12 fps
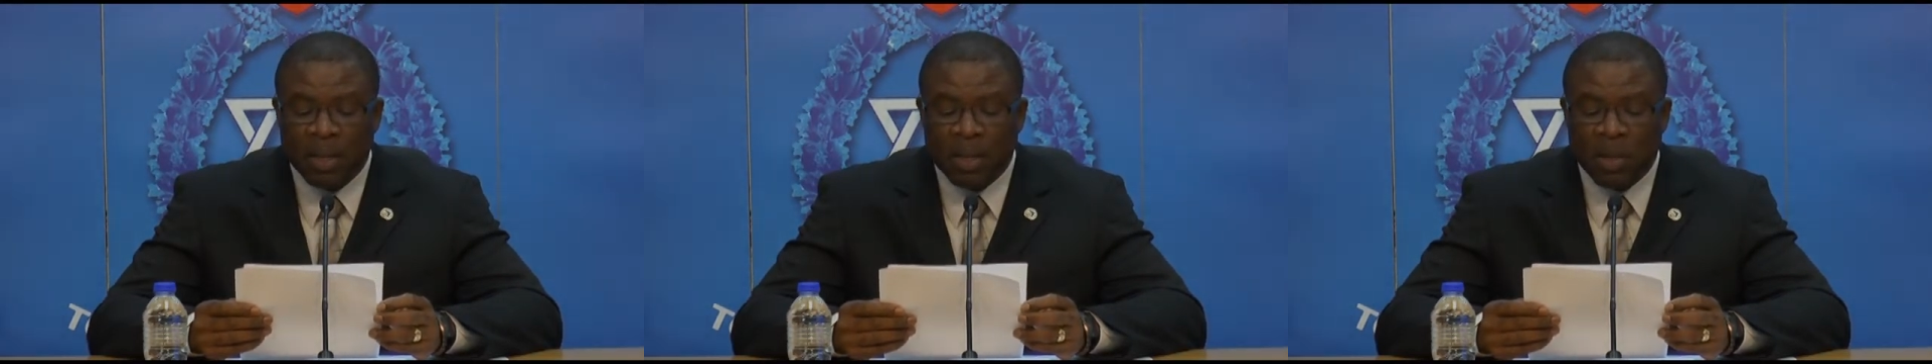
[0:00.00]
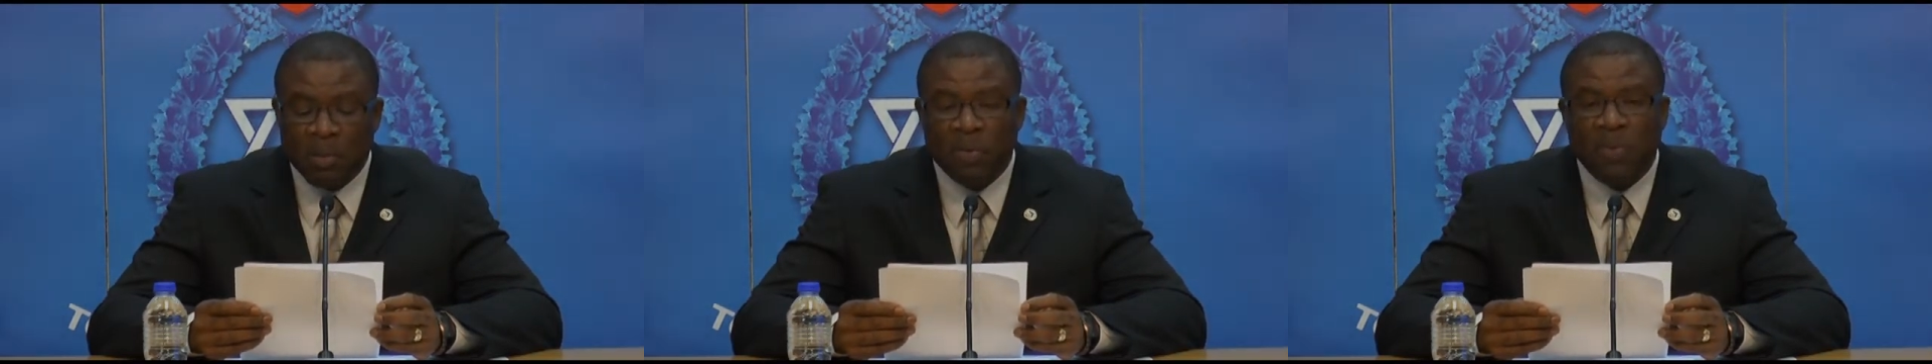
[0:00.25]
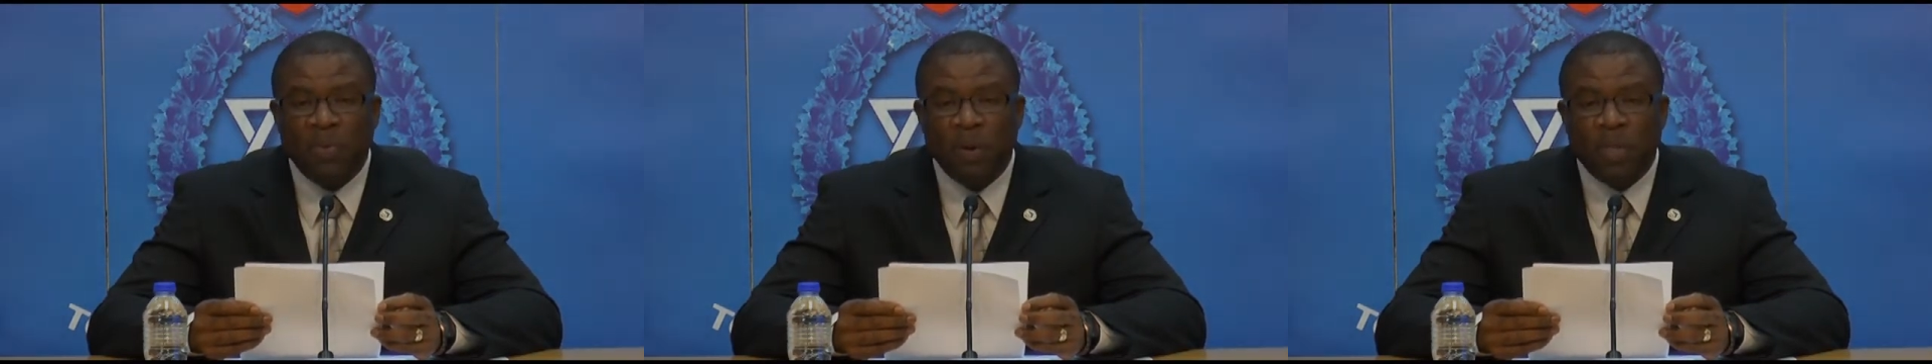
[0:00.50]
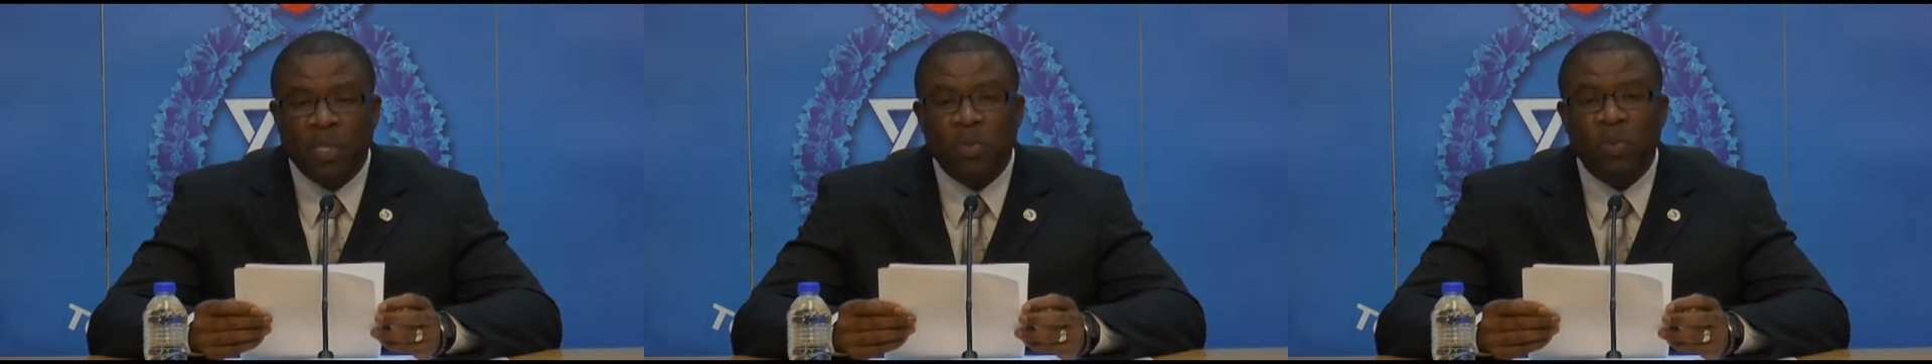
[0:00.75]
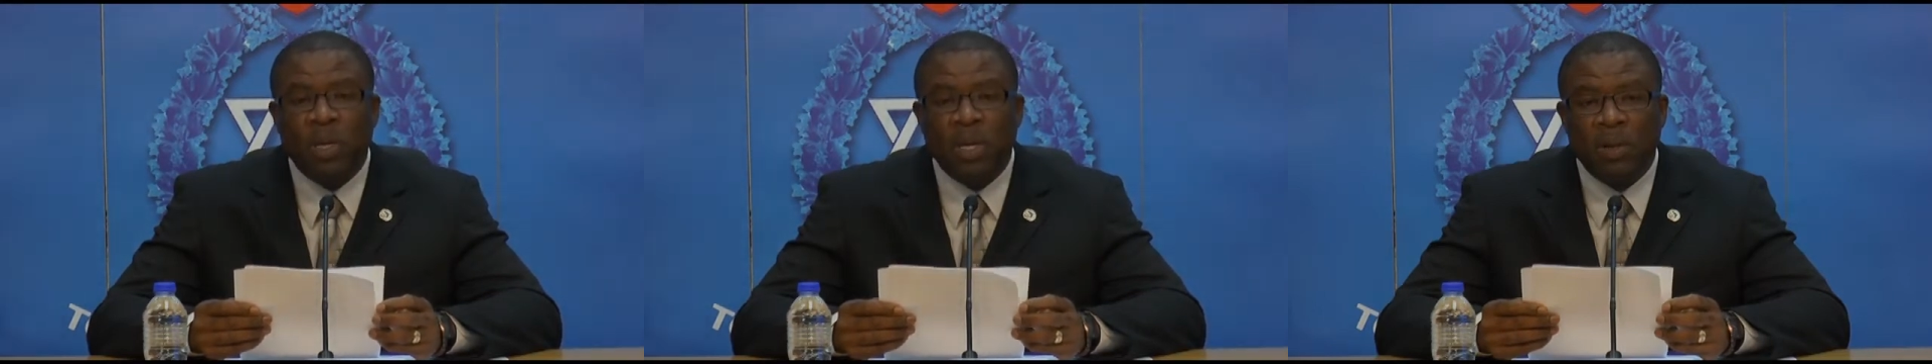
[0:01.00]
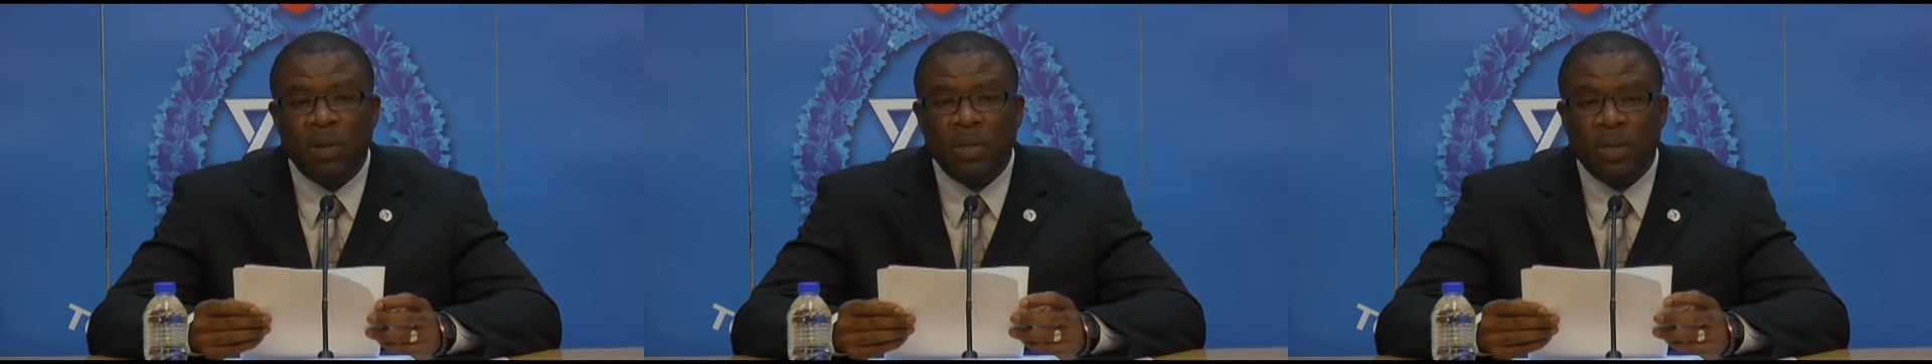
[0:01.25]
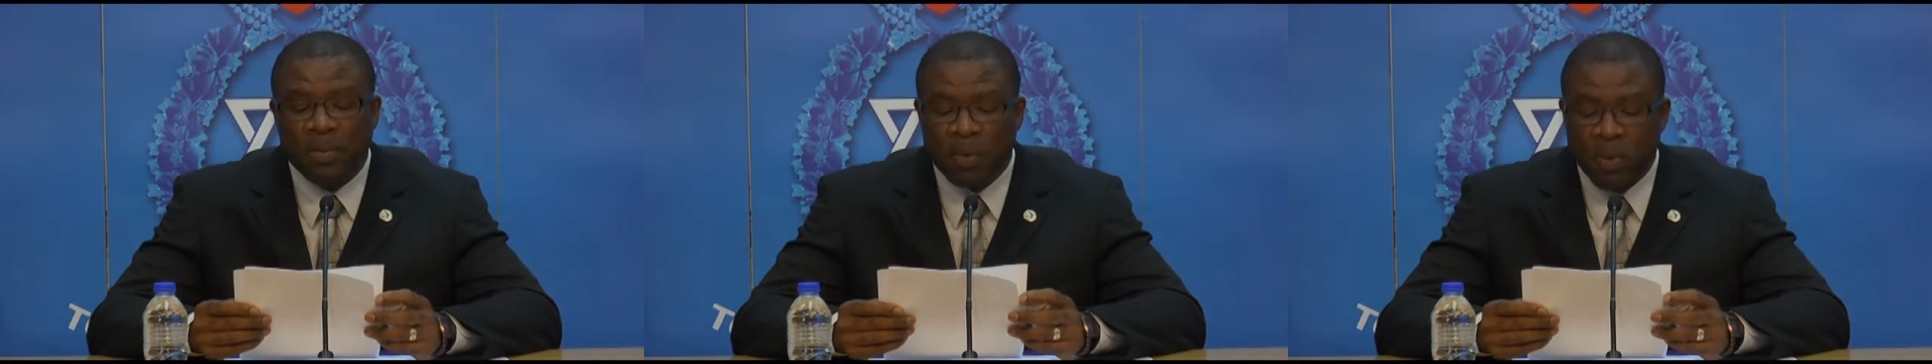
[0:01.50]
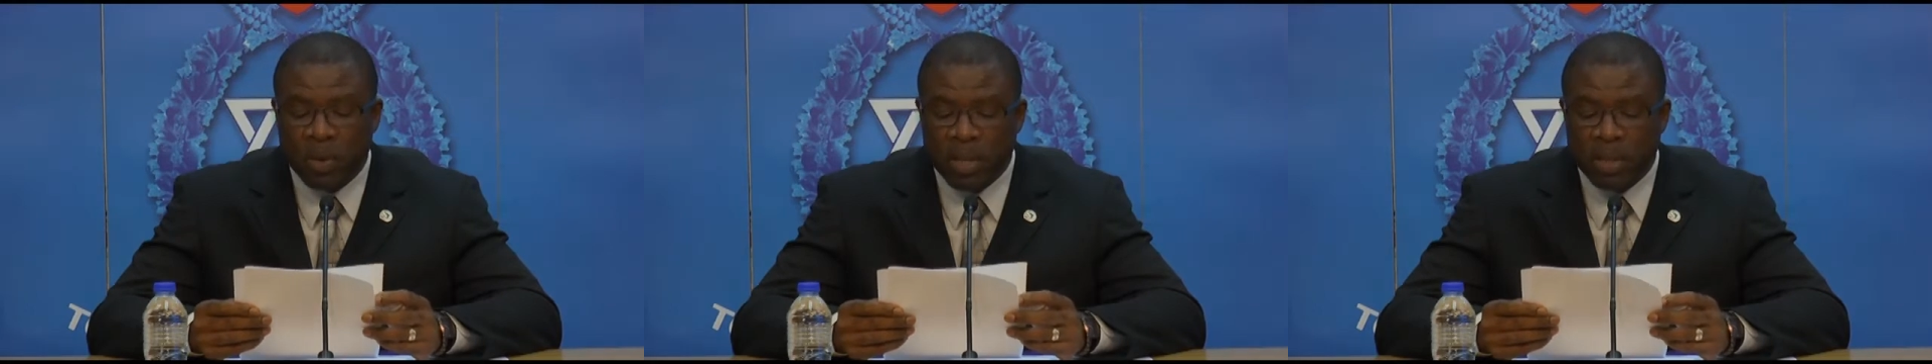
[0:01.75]
there were 42 kilos of
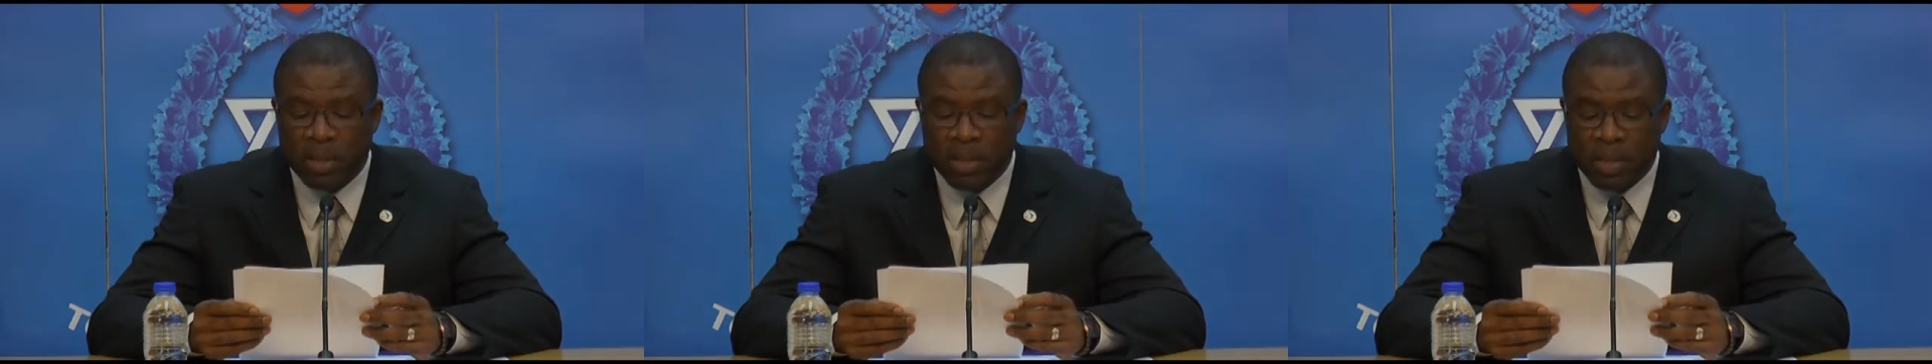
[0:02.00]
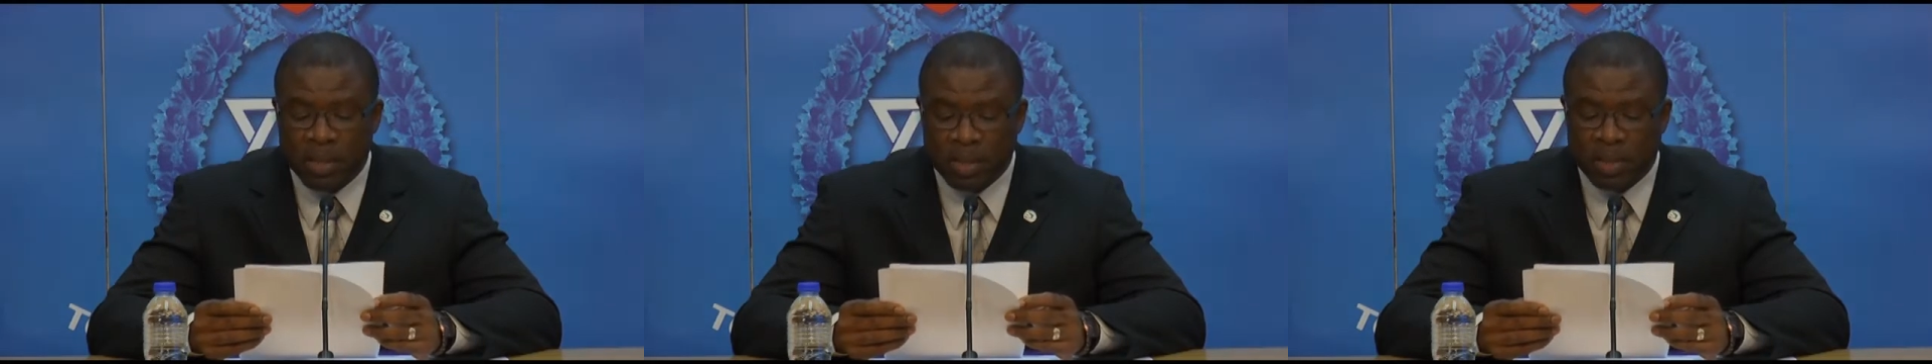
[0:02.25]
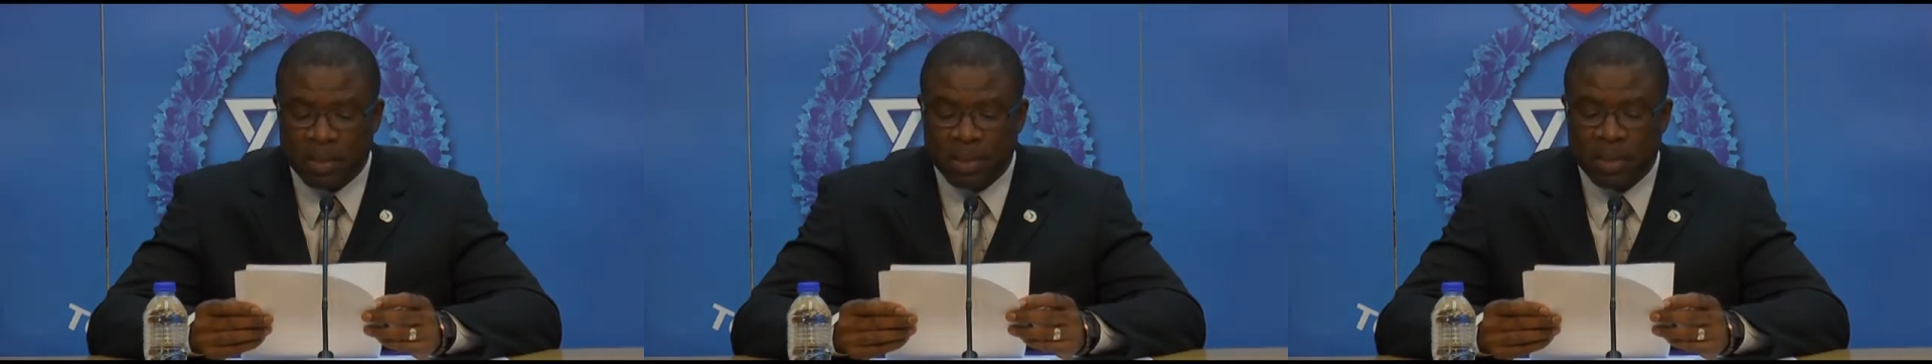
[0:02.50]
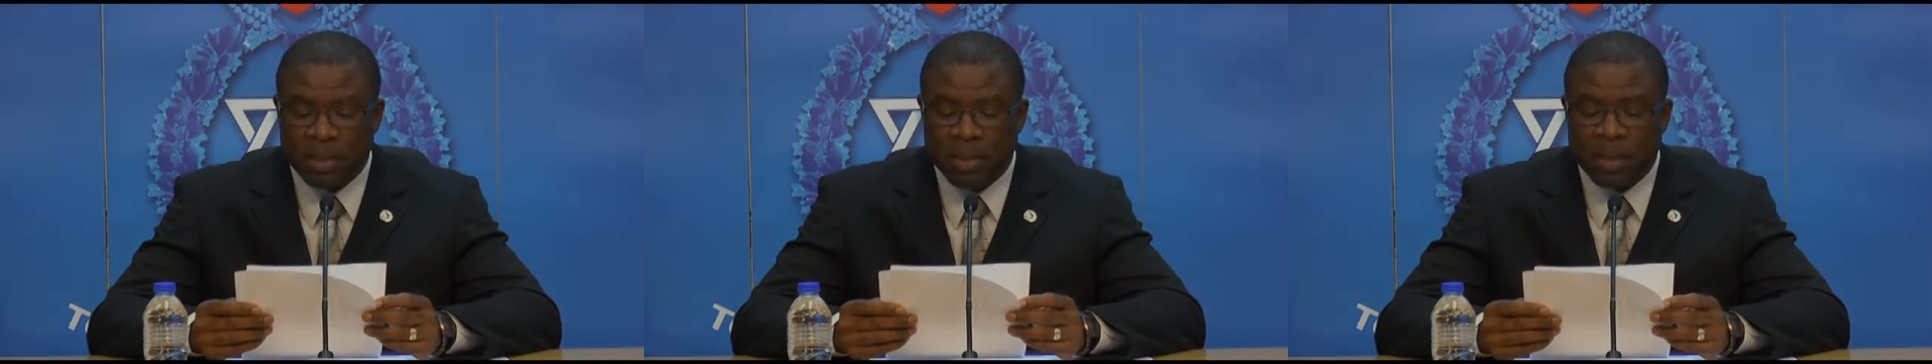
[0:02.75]
cocaine seizures,